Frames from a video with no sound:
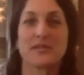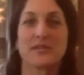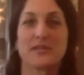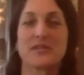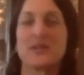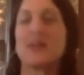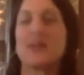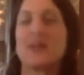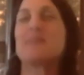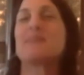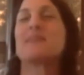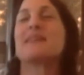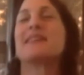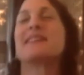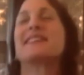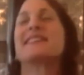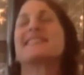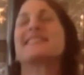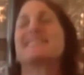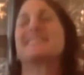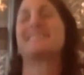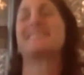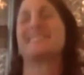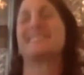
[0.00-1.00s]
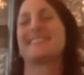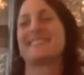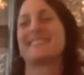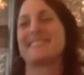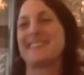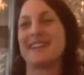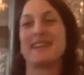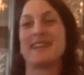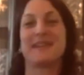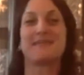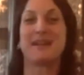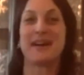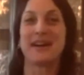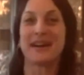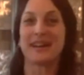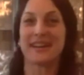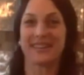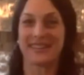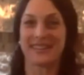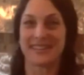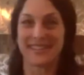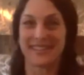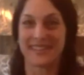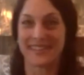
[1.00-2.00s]
So I'm and I'm not
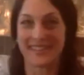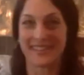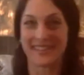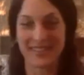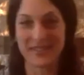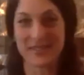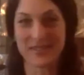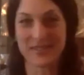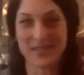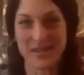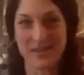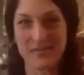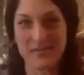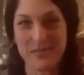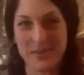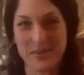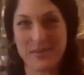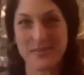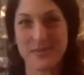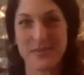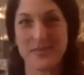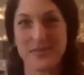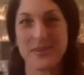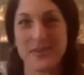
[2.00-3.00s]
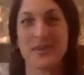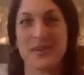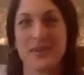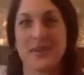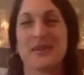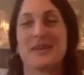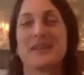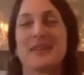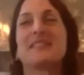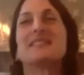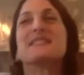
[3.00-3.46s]
gonna lose an appointment with her